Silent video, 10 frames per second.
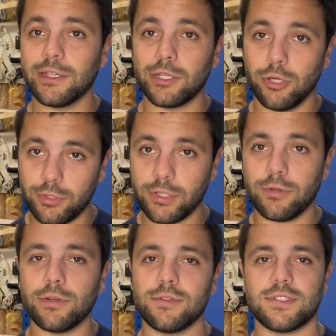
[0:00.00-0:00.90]
coconut
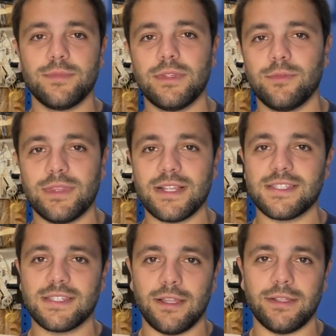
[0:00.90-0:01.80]
oil is going to be the one
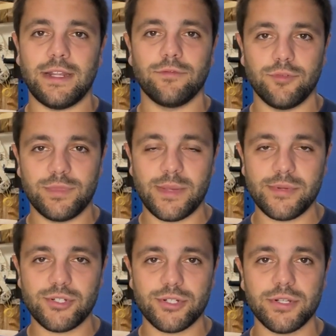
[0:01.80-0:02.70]
that's solid at room
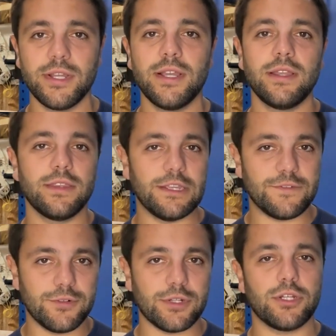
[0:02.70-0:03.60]
temperature.
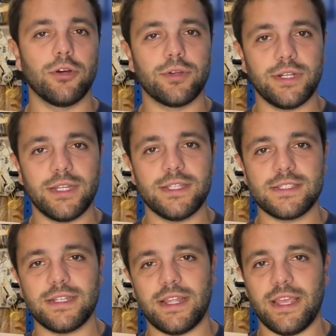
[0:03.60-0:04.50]
Therefore, coconut
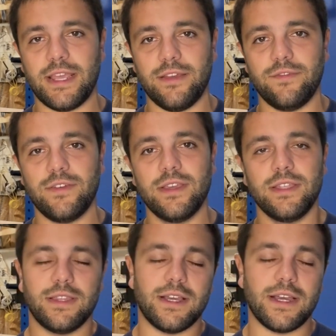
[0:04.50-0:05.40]
is going to have
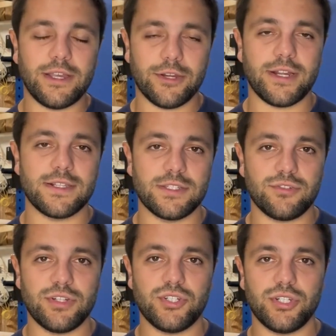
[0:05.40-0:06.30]
the higher
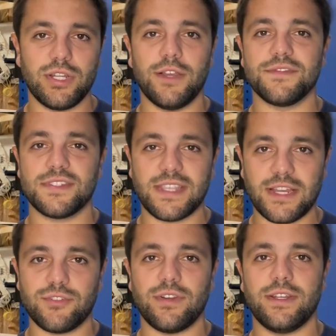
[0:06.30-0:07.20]
concentration of
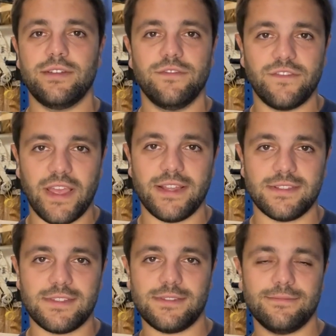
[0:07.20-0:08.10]
saturated
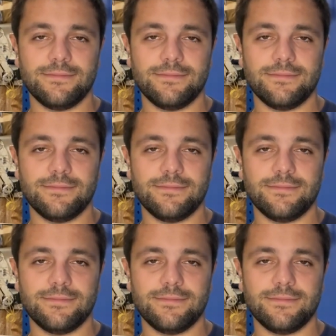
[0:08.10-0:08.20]
fats.